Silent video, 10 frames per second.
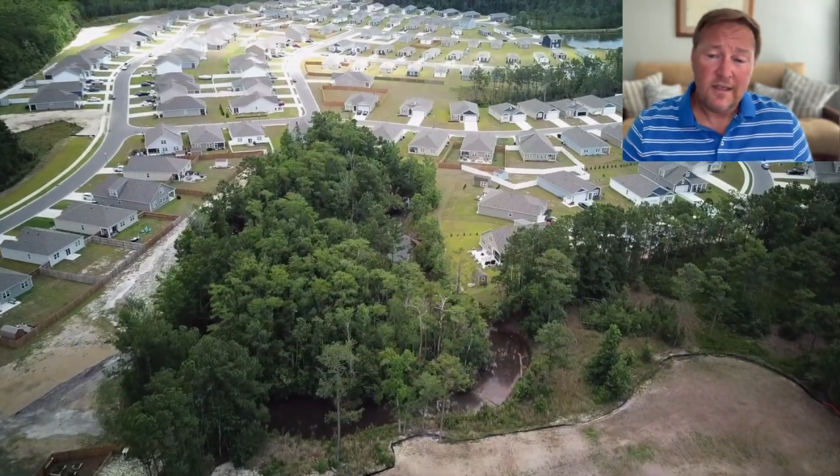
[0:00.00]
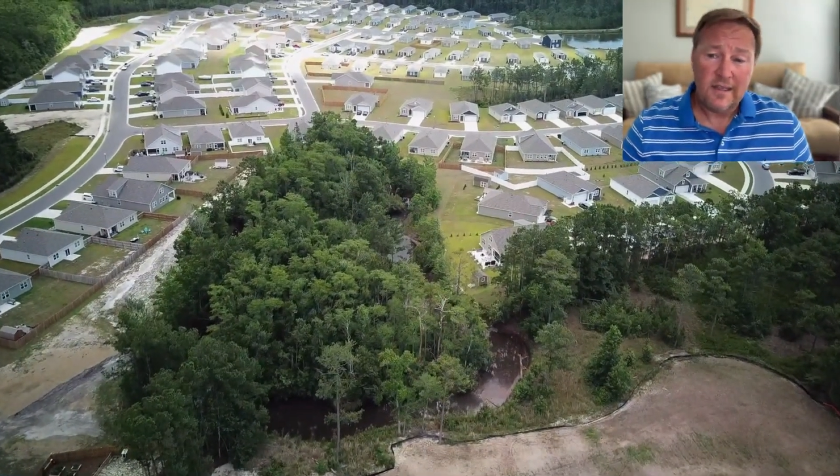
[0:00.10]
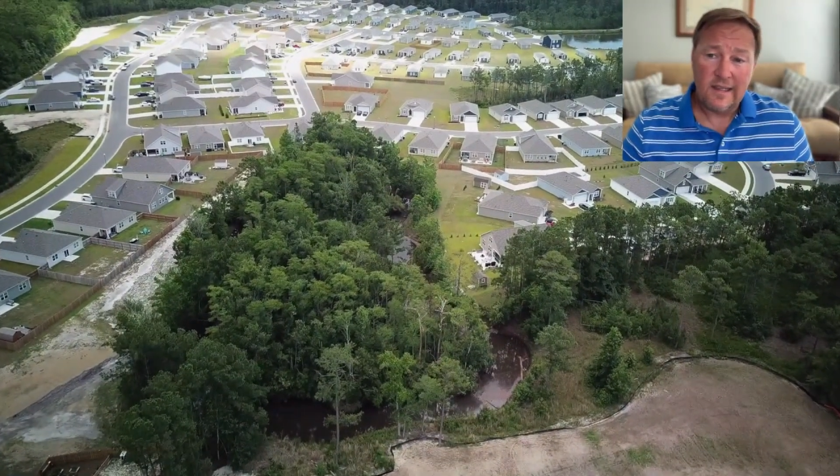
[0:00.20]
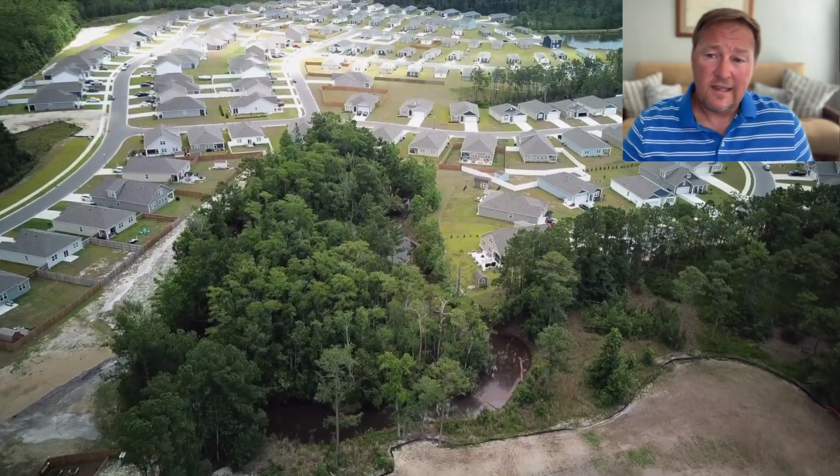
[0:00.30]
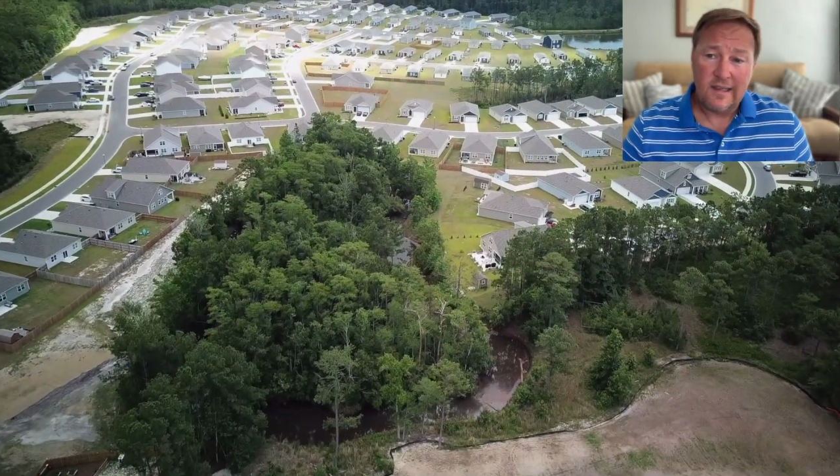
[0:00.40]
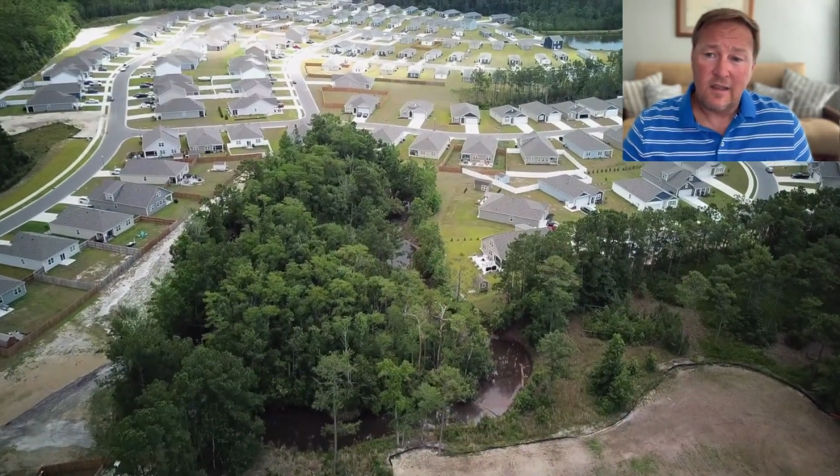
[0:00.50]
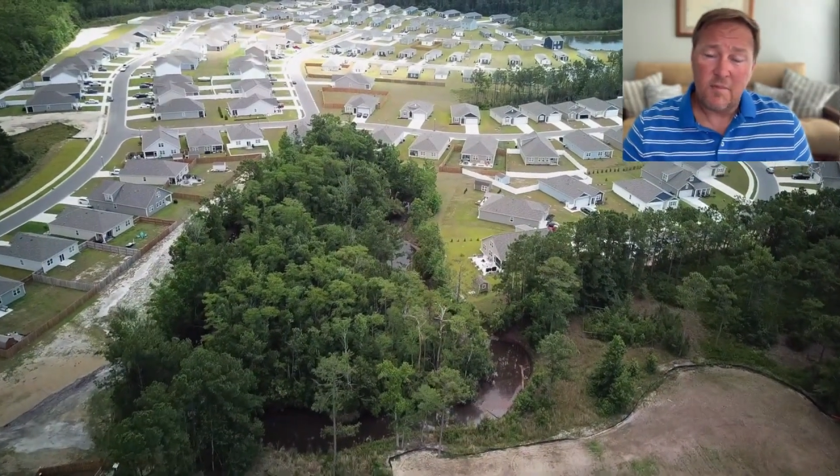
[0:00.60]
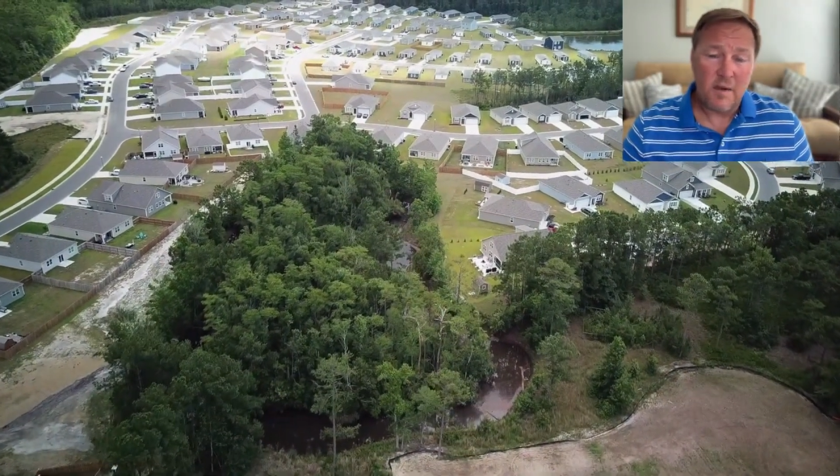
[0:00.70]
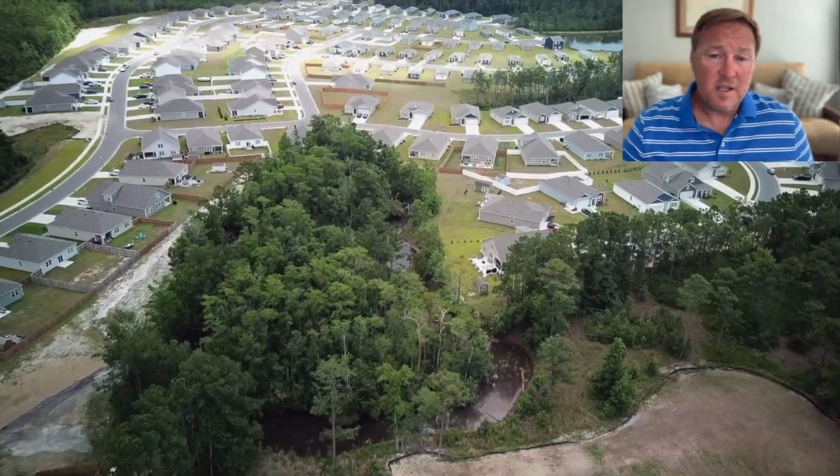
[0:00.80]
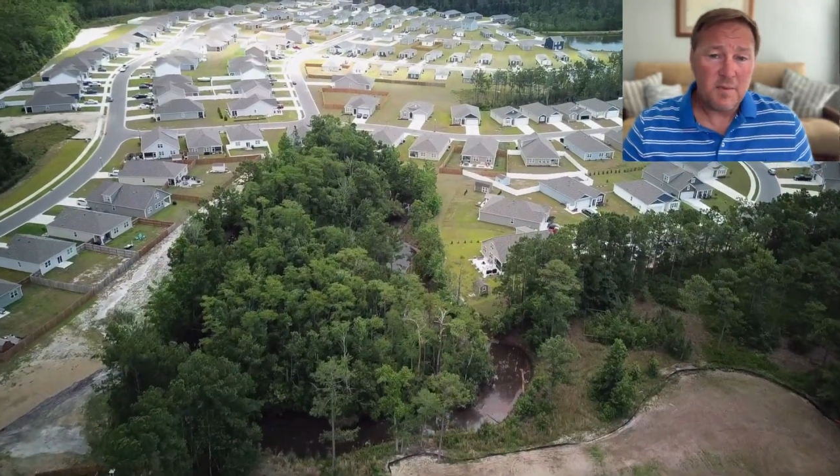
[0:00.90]
and the
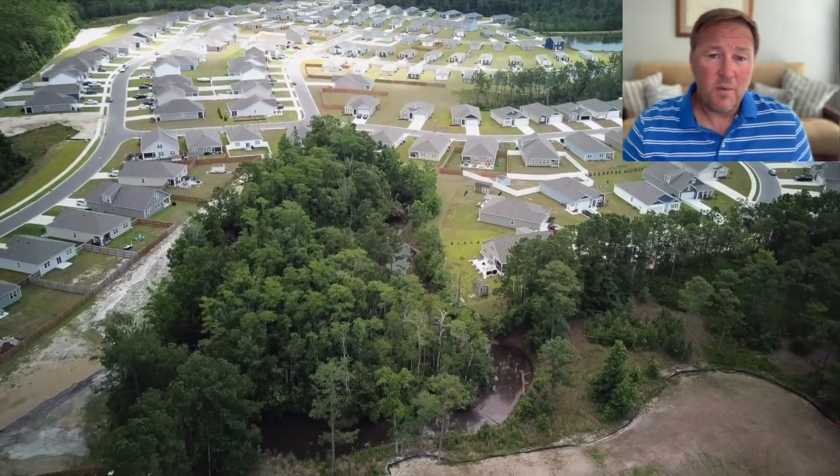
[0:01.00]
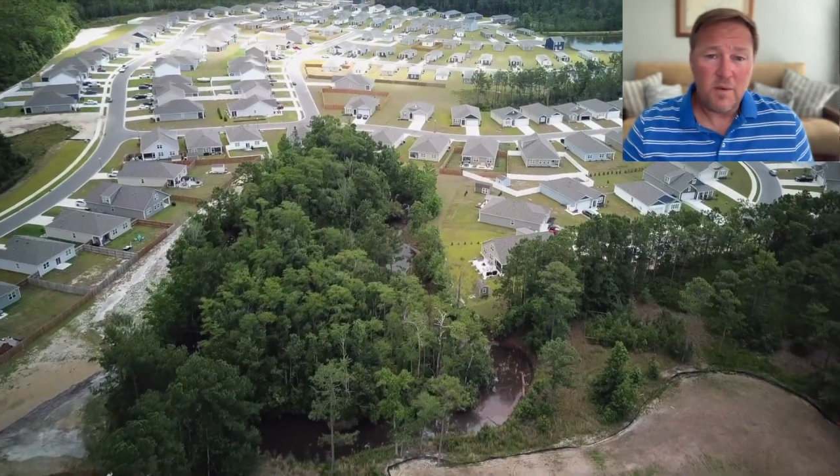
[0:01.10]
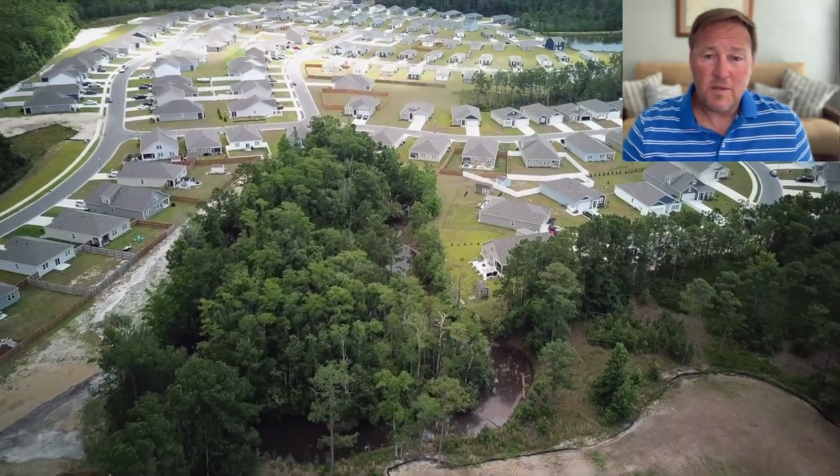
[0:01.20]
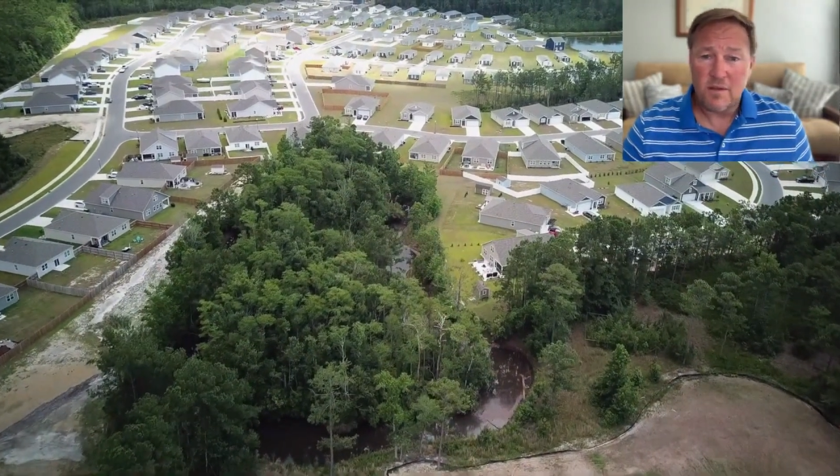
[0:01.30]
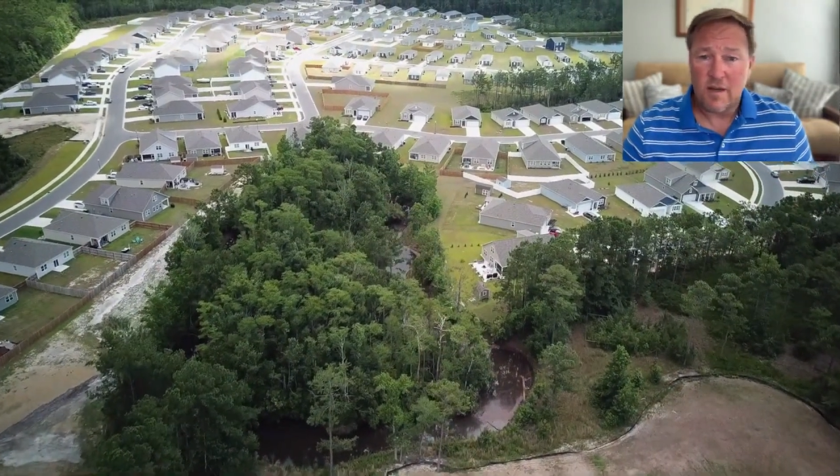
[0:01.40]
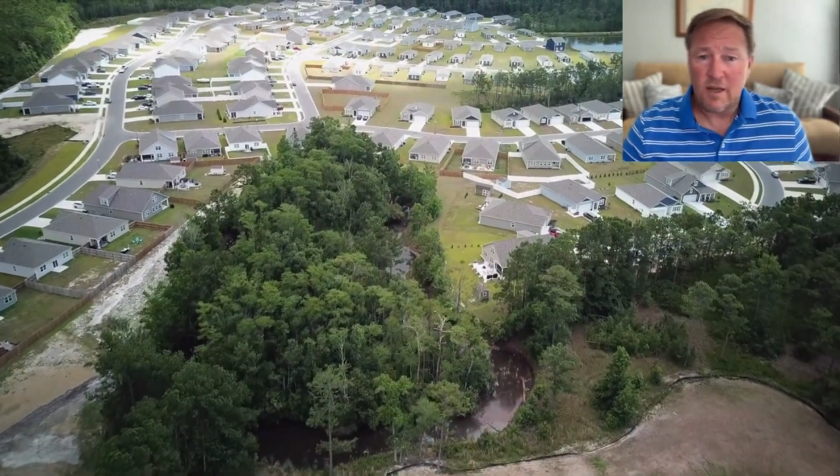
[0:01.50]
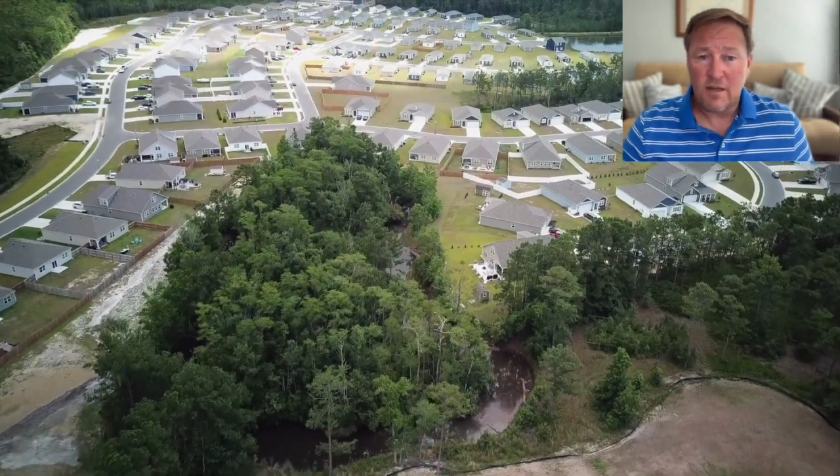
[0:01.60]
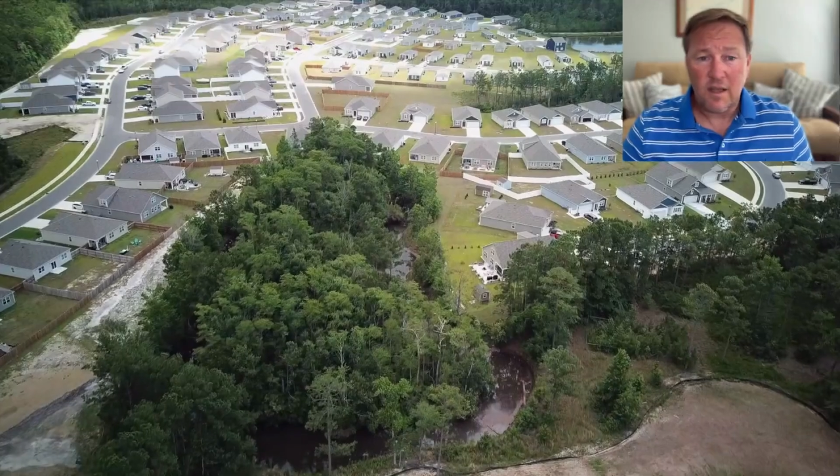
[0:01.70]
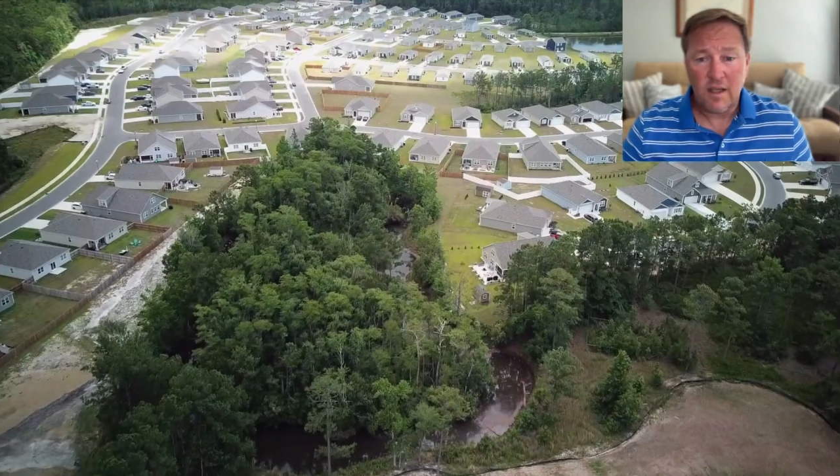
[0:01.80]
price point is great.